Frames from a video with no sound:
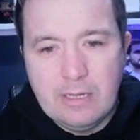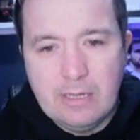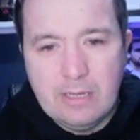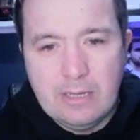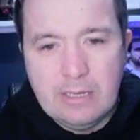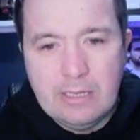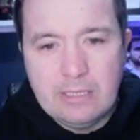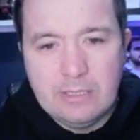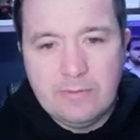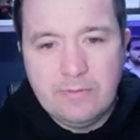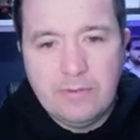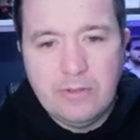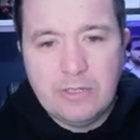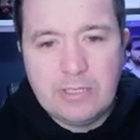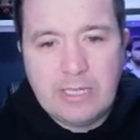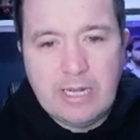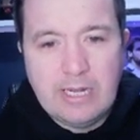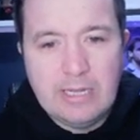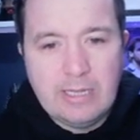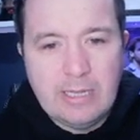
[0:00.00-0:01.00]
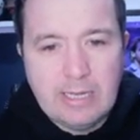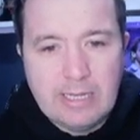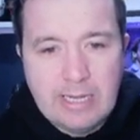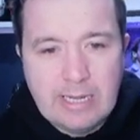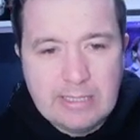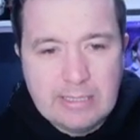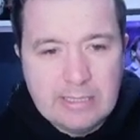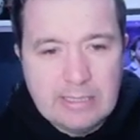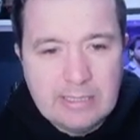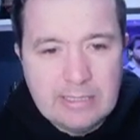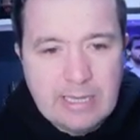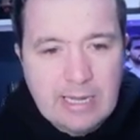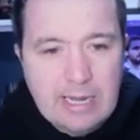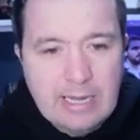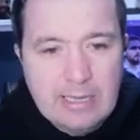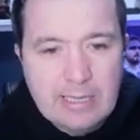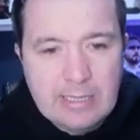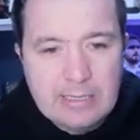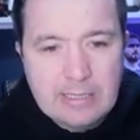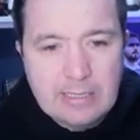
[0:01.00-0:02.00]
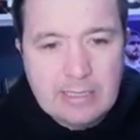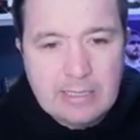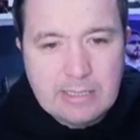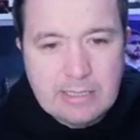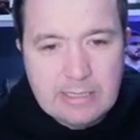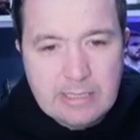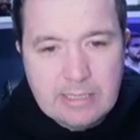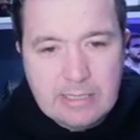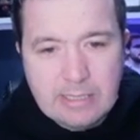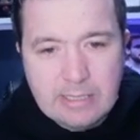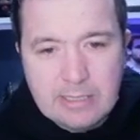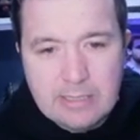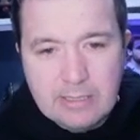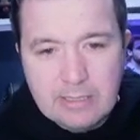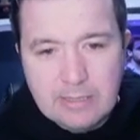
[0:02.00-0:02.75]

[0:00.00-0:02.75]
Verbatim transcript: And here's a first highlight, guys. And it's a highlight to Nicosia here.